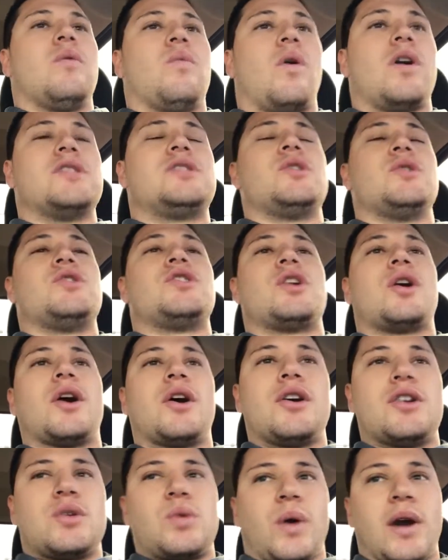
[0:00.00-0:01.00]
once you
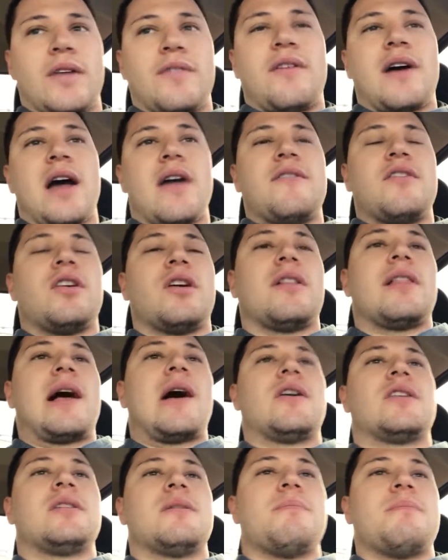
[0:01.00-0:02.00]
turn 25, you're
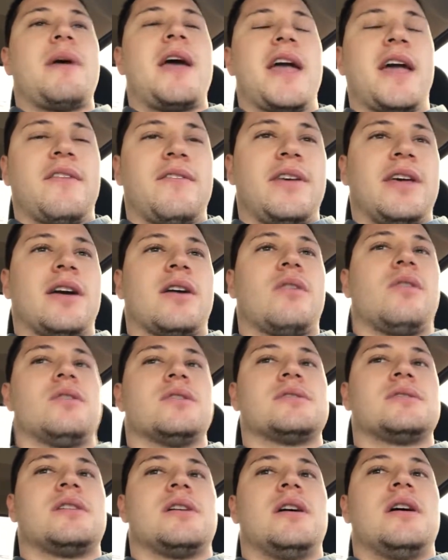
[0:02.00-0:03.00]
allowed to make
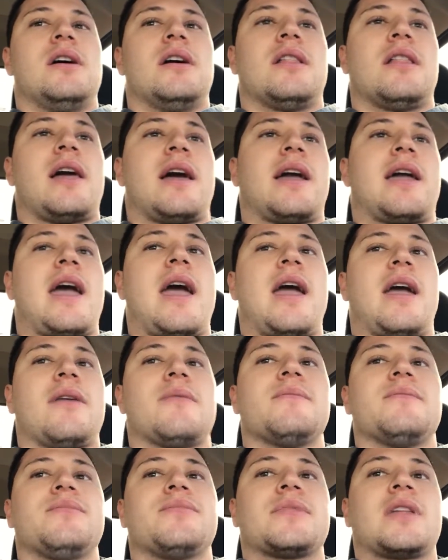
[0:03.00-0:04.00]
vehicles like, hey,
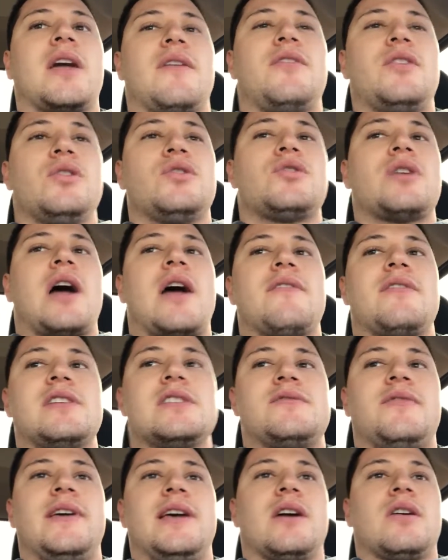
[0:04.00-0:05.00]
if you drive
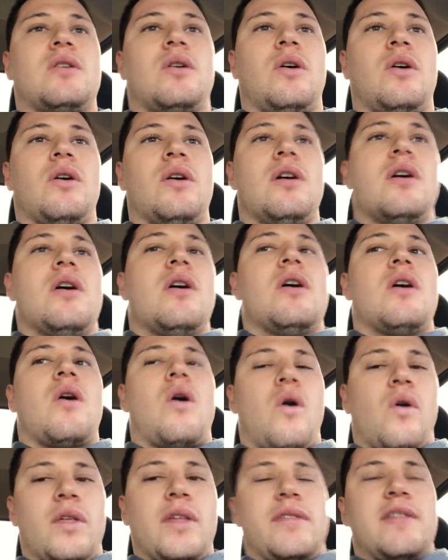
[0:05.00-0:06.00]
this vehicle
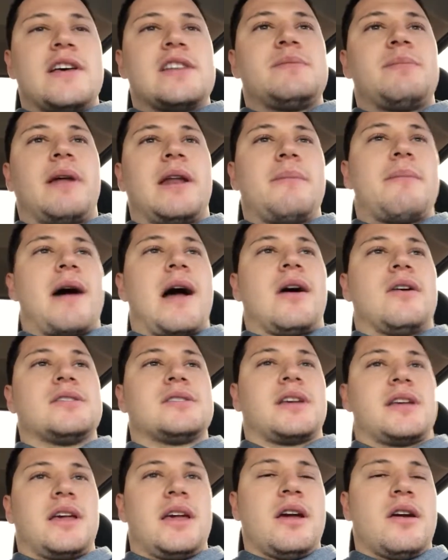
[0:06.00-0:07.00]
only this many
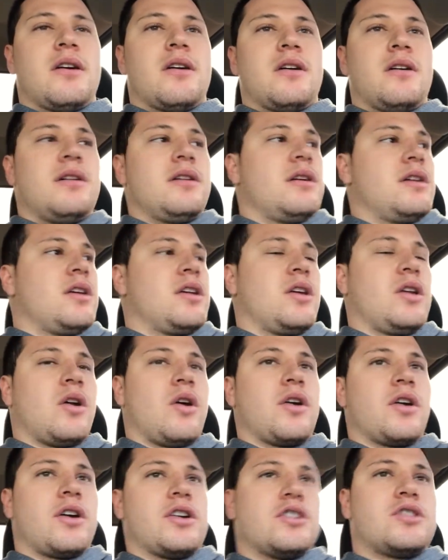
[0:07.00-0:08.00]
miles a year, you
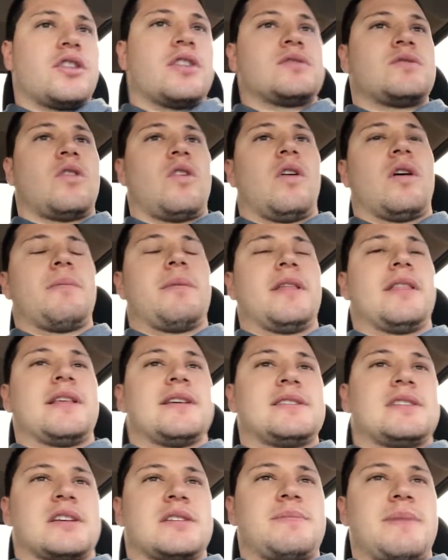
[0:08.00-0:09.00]
know, your insurance will only be
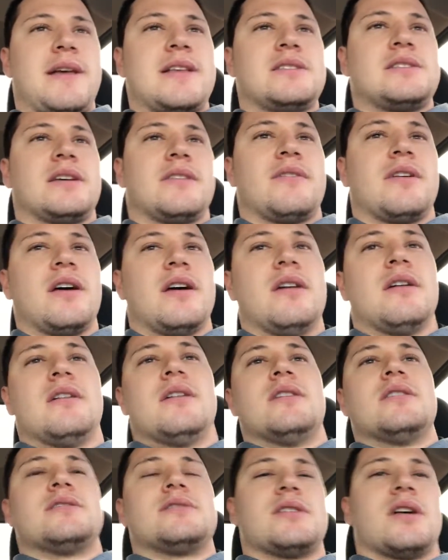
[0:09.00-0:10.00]
this expensive.
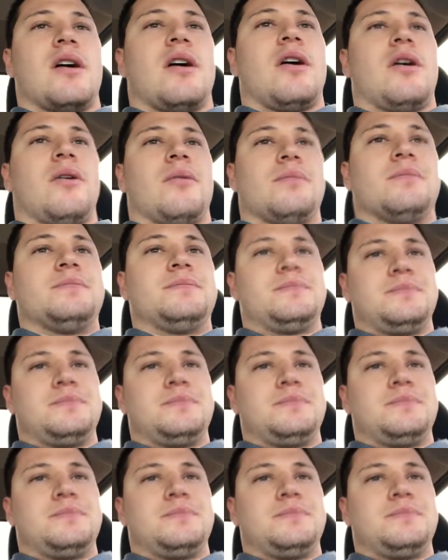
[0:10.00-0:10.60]
So